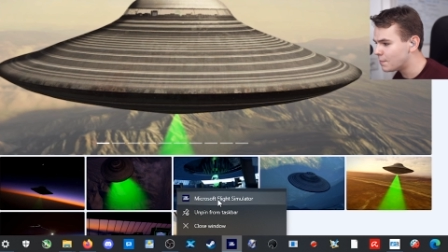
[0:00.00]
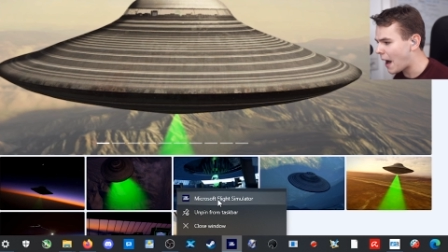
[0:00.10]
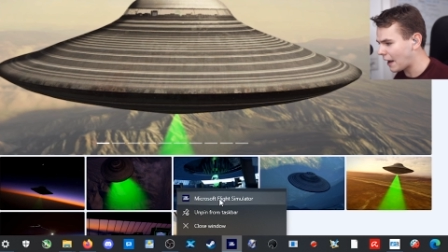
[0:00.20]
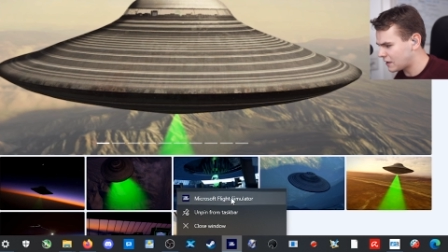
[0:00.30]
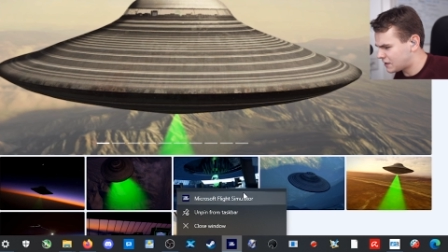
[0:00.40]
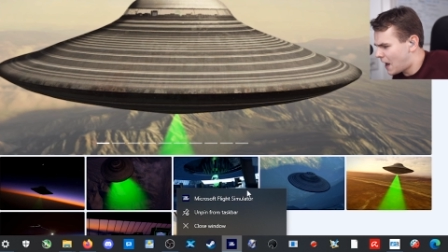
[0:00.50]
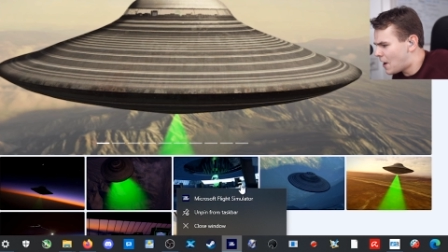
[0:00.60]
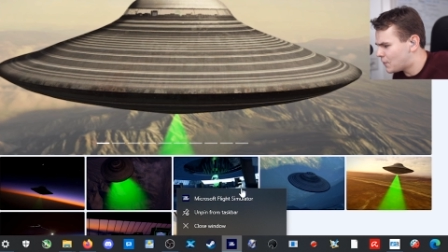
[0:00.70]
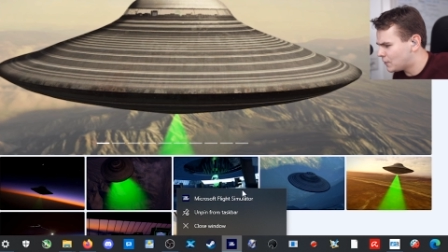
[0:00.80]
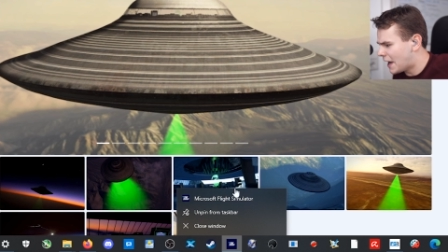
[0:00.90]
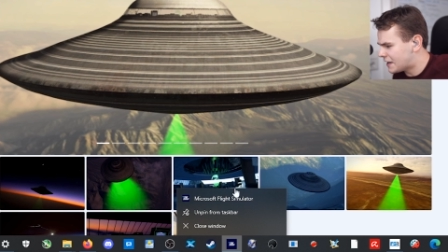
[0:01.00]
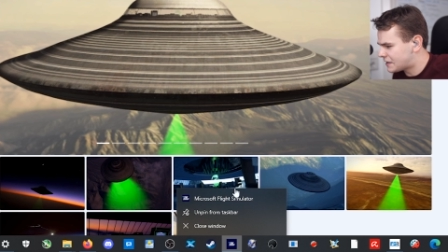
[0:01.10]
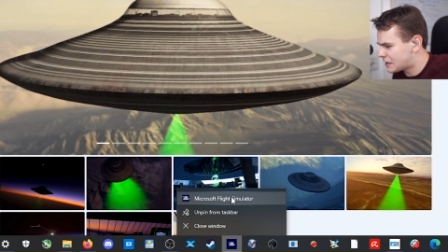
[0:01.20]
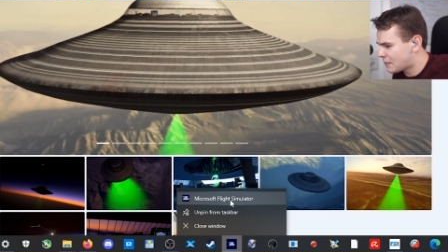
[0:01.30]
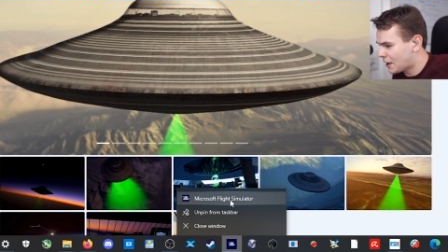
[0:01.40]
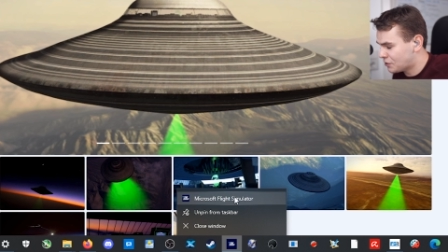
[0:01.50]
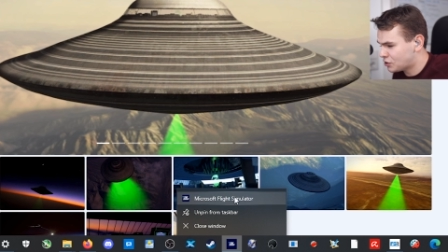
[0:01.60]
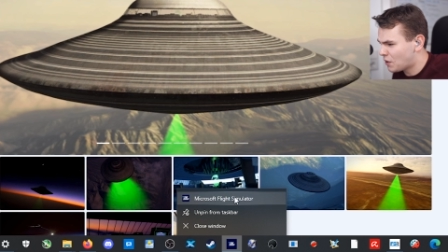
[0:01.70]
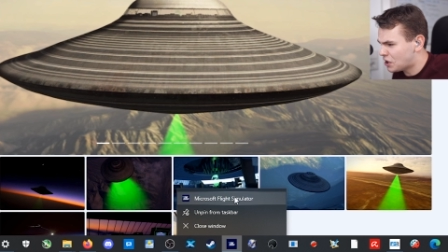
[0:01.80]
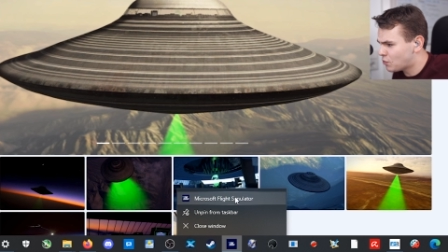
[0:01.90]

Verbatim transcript: the Microsoft Flight Simulator twenty